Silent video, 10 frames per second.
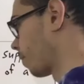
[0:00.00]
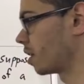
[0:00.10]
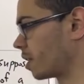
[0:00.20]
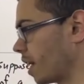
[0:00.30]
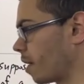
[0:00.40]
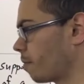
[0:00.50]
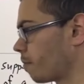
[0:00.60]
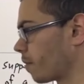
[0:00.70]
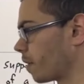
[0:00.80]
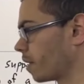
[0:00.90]
So now,
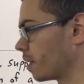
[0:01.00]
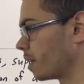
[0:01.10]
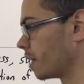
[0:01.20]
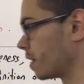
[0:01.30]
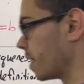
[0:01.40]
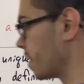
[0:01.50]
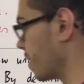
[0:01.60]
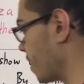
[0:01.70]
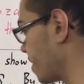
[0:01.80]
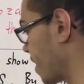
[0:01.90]
since
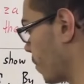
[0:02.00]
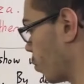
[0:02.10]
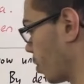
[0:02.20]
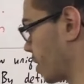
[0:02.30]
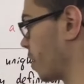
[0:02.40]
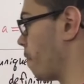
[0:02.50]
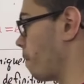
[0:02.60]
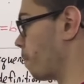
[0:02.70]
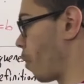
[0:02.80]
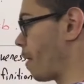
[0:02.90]
this statement works
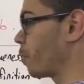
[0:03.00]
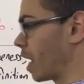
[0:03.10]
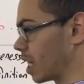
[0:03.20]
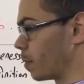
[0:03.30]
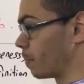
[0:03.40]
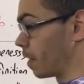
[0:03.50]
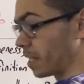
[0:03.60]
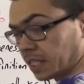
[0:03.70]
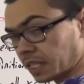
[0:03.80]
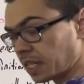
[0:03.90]
for every element of
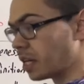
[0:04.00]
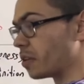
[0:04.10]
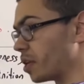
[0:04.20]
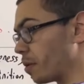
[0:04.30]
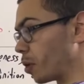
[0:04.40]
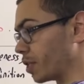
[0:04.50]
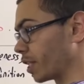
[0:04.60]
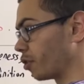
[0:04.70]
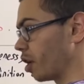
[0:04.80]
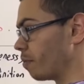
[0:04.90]
S, then in
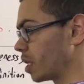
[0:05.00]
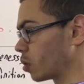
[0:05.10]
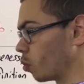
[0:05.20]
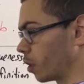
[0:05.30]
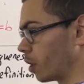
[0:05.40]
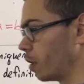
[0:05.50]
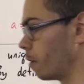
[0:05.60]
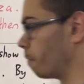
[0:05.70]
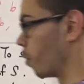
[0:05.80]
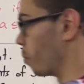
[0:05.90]
particular it must work
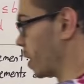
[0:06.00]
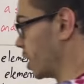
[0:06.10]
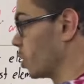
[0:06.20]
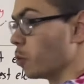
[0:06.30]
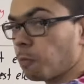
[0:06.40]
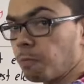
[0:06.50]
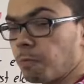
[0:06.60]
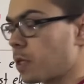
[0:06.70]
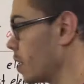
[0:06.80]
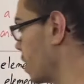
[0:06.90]
for B2.
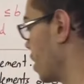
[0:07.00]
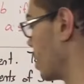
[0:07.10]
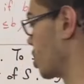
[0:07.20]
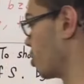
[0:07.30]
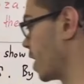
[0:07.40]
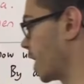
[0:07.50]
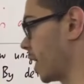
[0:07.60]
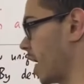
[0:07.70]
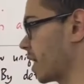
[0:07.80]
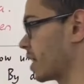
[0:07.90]
So taking
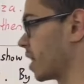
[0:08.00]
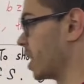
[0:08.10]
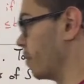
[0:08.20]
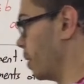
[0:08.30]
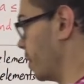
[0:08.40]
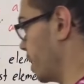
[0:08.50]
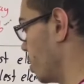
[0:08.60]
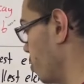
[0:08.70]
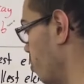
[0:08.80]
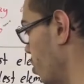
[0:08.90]
X to be
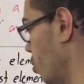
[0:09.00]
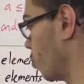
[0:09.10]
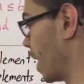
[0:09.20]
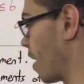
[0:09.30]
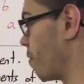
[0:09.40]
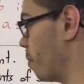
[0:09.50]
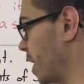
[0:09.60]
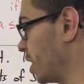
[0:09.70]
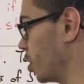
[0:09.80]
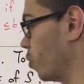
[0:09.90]
B2, we have
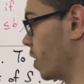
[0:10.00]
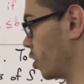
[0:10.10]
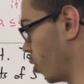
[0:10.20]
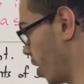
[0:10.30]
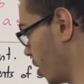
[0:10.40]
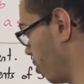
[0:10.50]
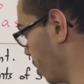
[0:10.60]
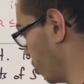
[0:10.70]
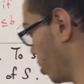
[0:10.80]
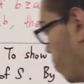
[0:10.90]
B2 is greater than or equal to